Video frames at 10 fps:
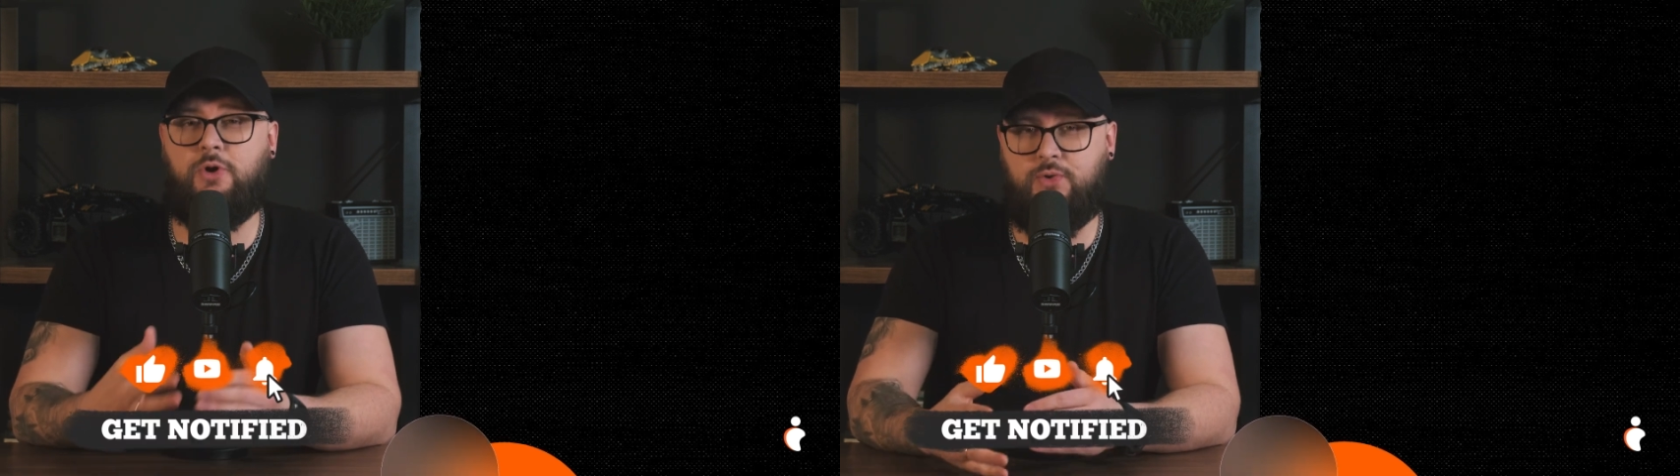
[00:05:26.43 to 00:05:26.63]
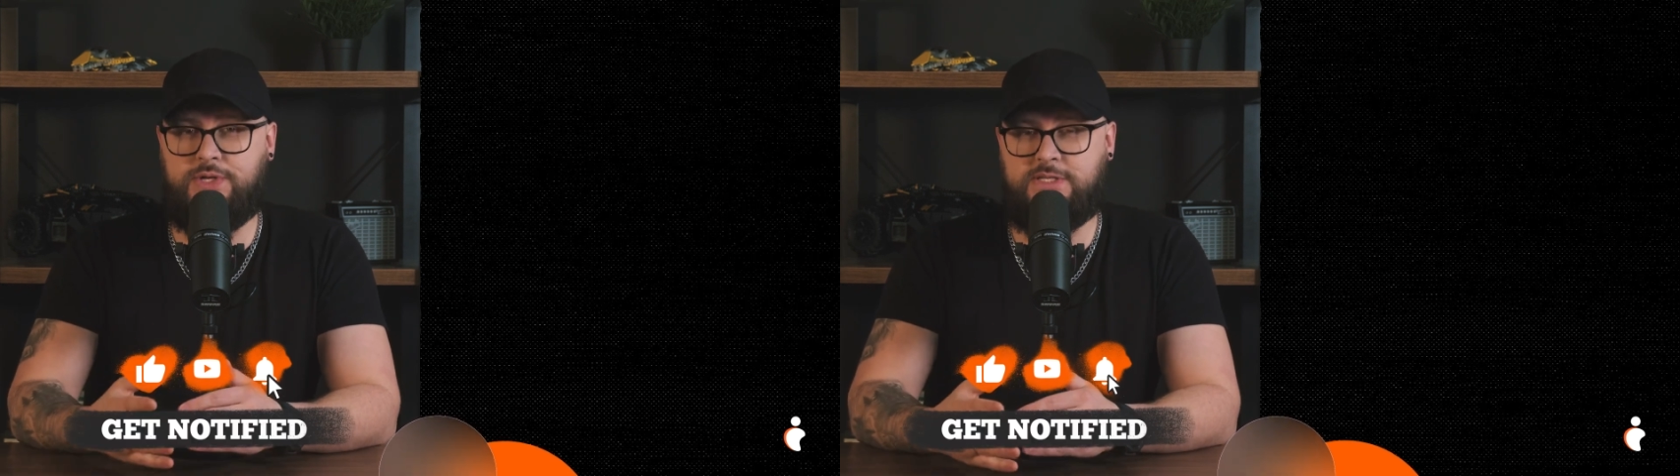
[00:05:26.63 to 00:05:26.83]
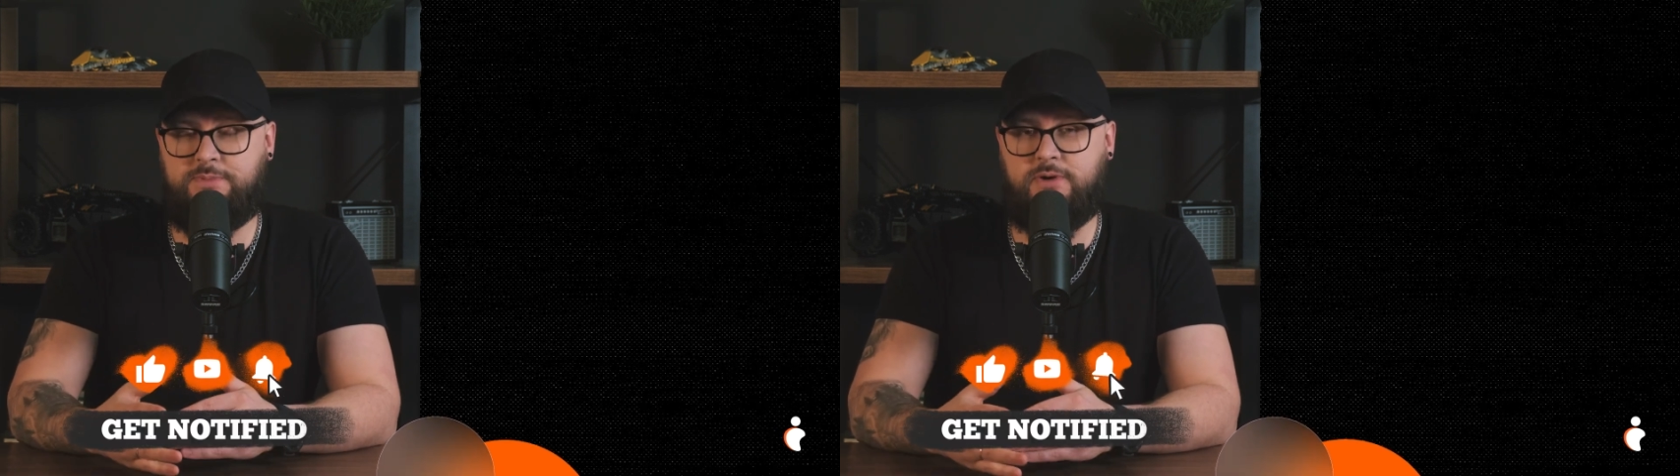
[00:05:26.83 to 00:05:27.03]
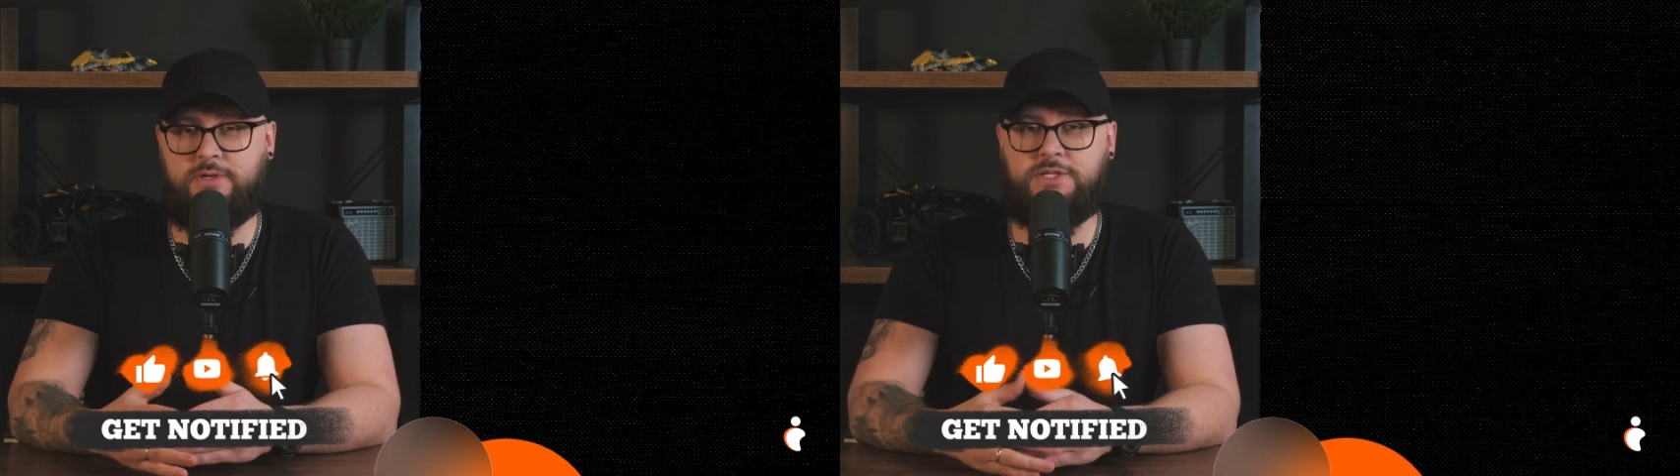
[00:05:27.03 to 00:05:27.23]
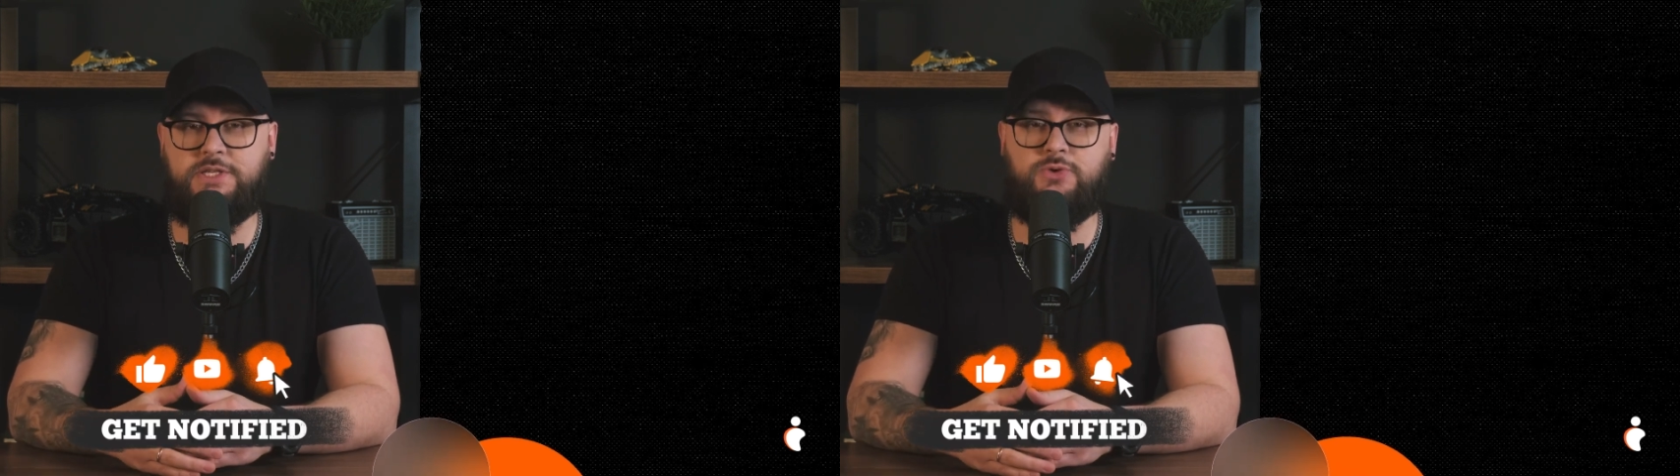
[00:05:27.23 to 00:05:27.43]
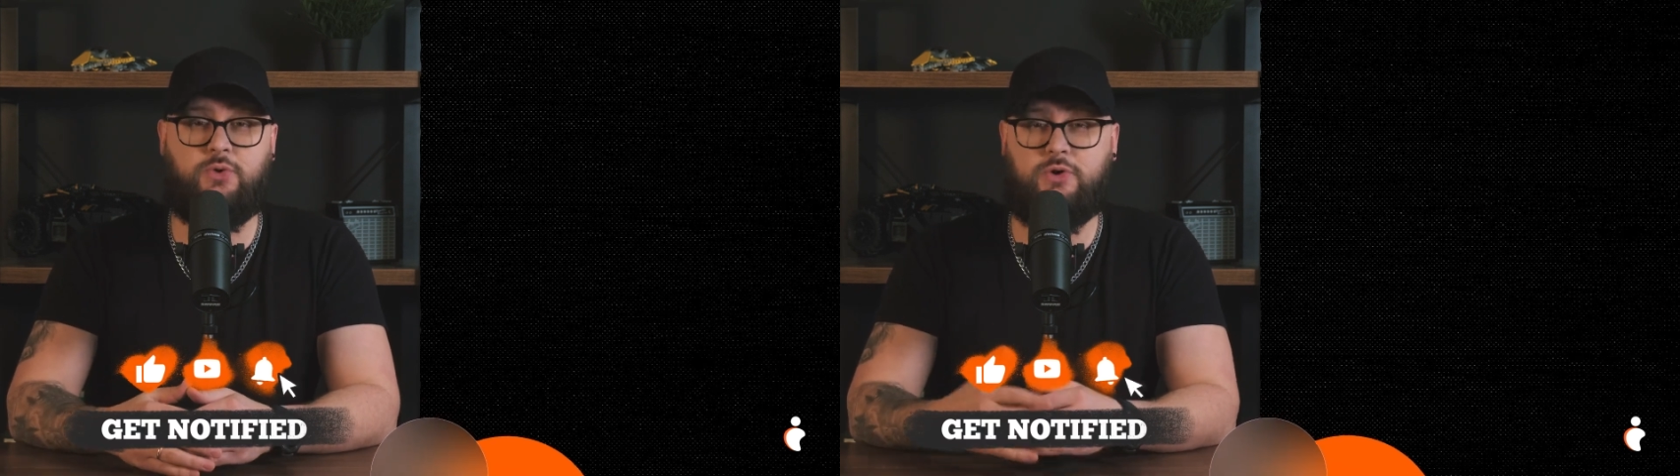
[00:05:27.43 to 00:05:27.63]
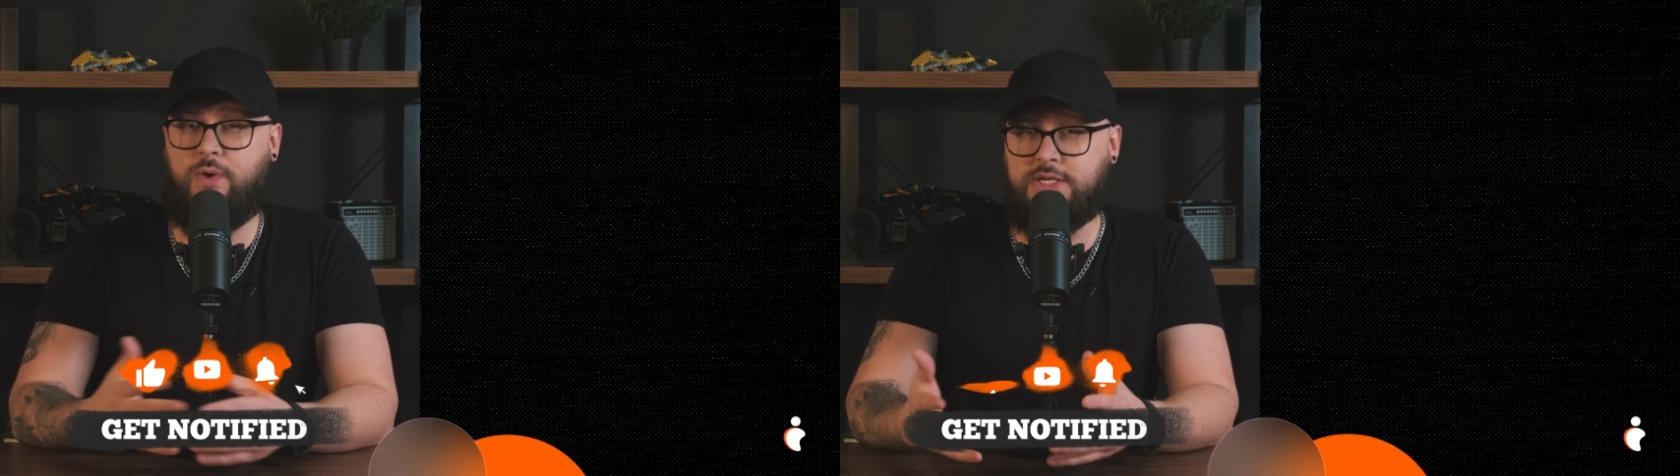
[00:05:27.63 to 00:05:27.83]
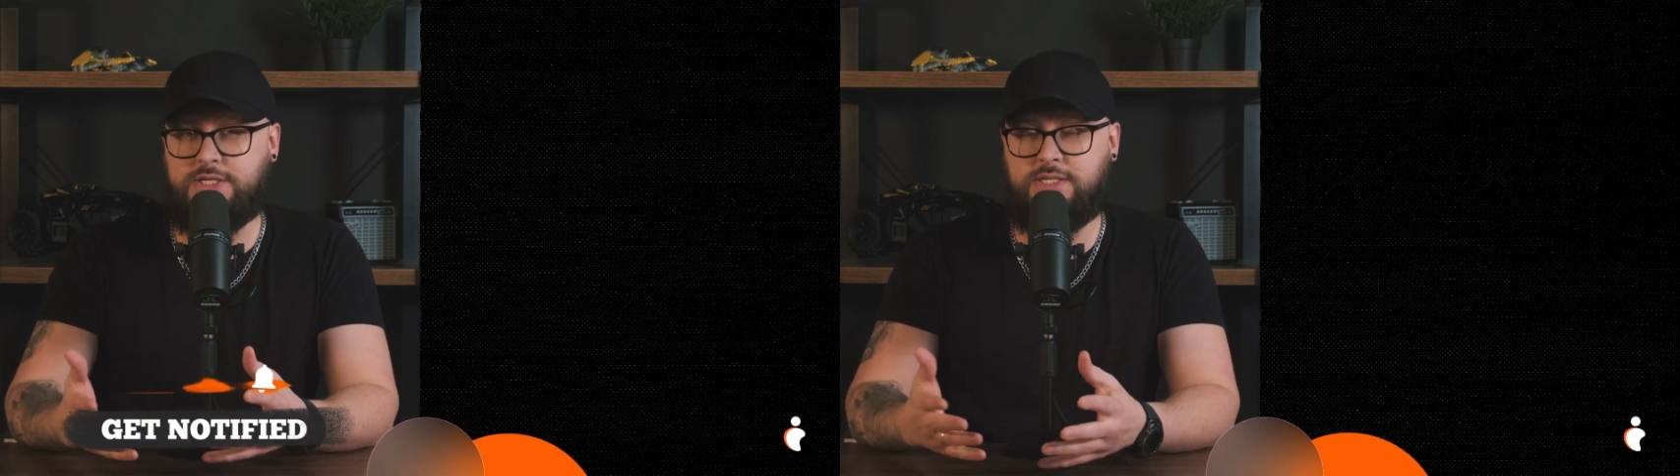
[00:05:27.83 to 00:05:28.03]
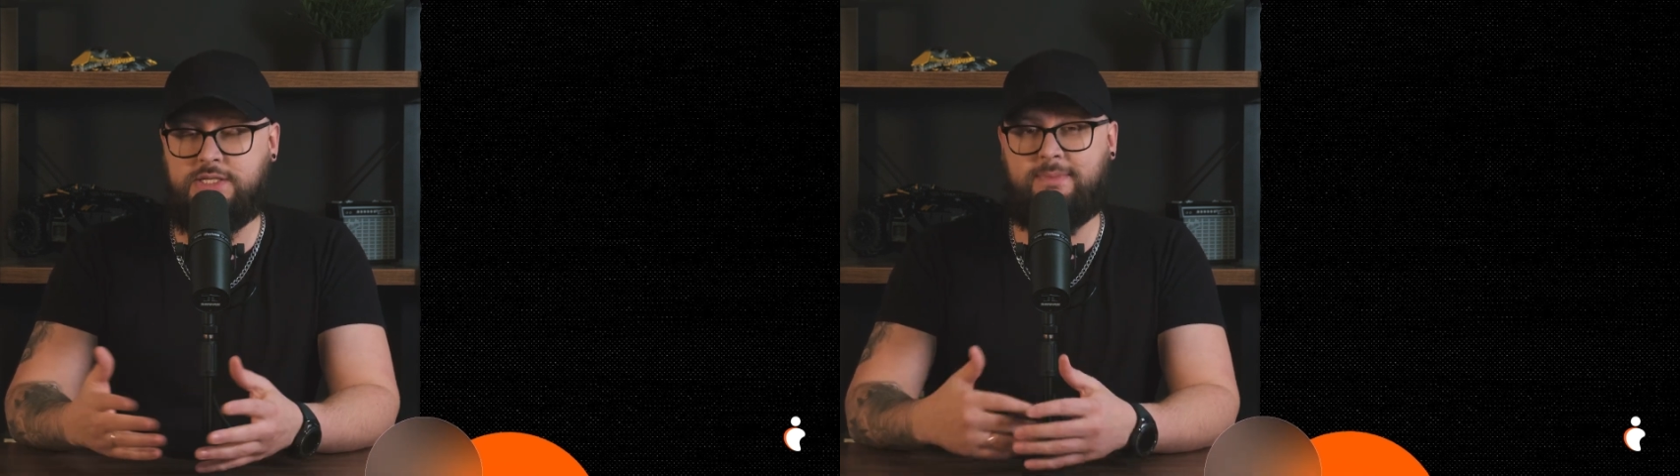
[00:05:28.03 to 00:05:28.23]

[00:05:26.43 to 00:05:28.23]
own experiences or questions